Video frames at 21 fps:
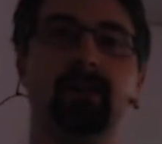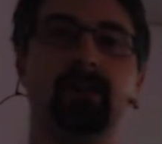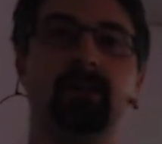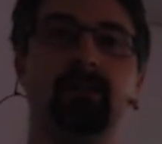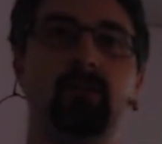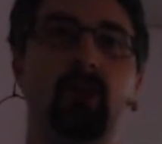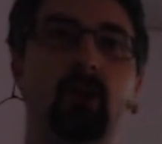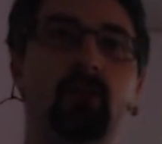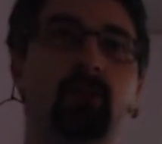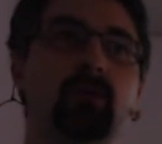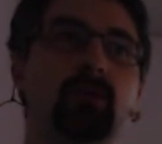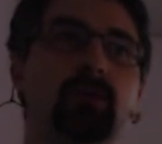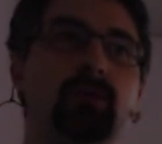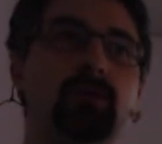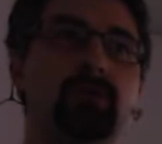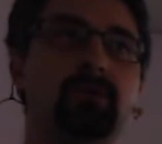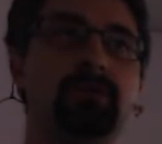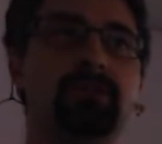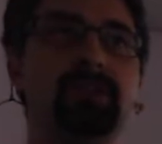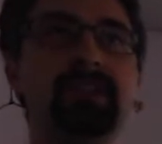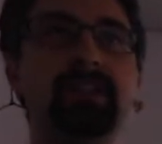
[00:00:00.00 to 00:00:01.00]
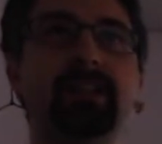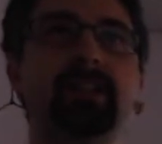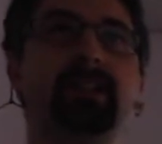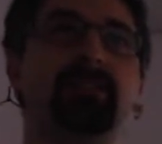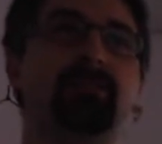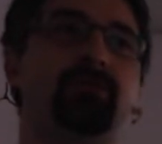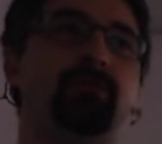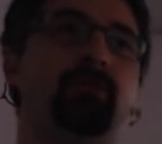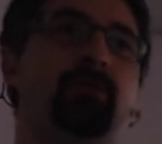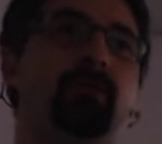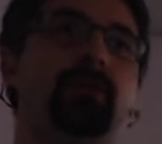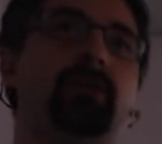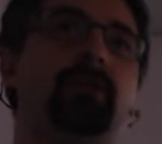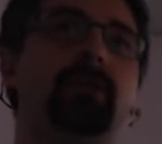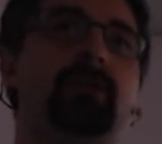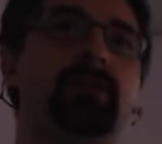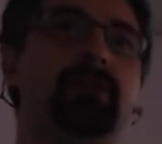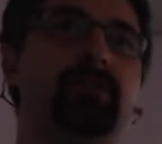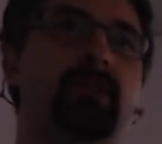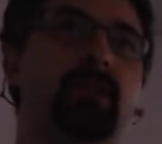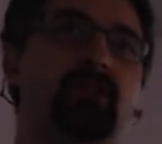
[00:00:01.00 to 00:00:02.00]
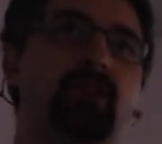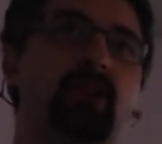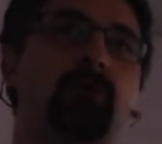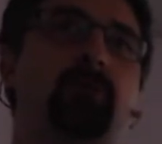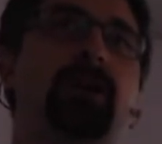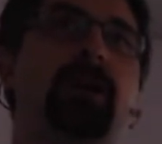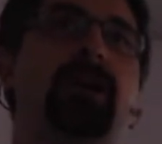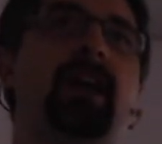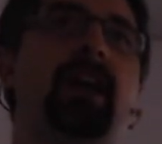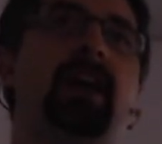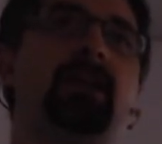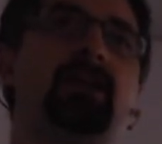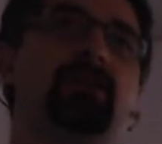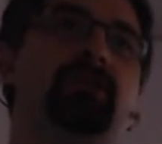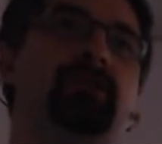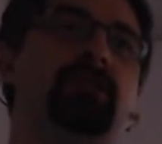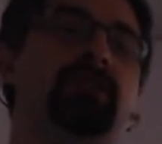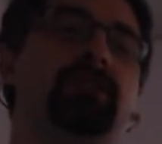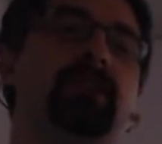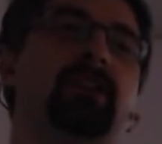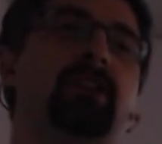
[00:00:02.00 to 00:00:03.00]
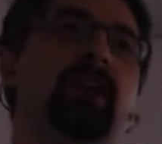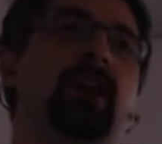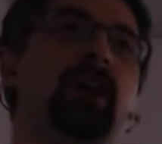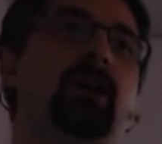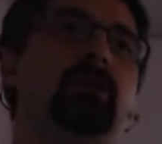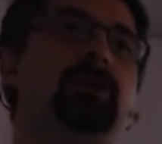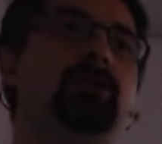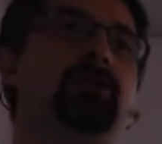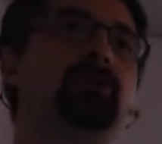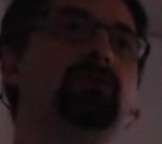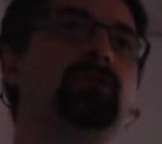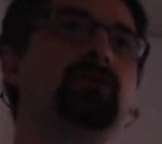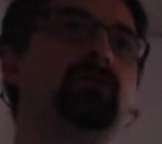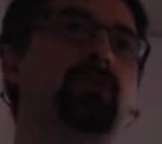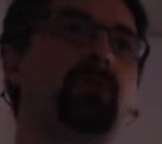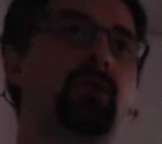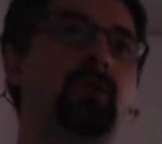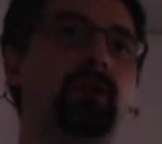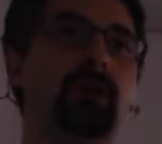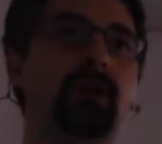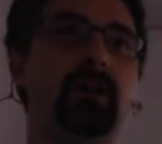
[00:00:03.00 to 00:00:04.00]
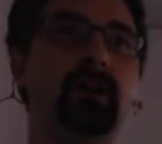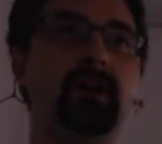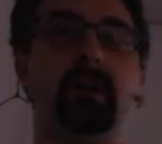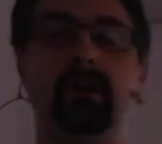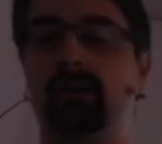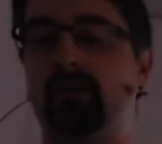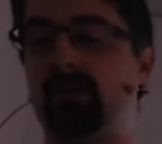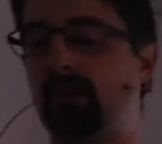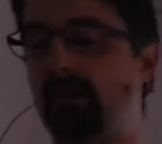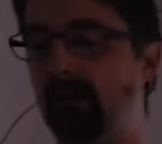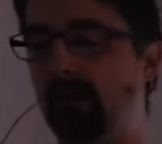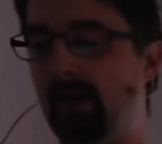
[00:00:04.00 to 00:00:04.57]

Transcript: no need for such applications in the cloud to